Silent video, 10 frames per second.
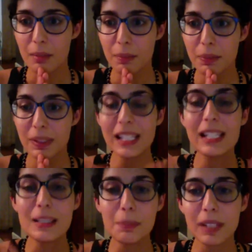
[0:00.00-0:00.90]

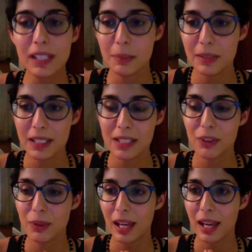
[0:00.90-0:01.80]
Please, please, please, if
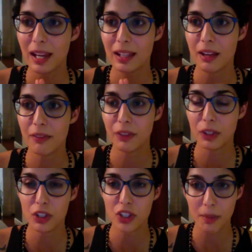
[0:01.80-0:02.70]
you can, I'd love for
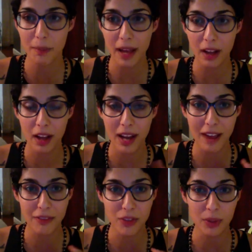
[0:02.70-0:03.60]
you to jump back on
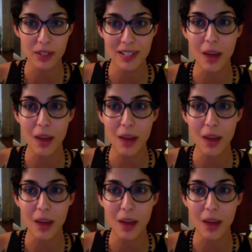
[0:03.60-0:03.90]
afterwards.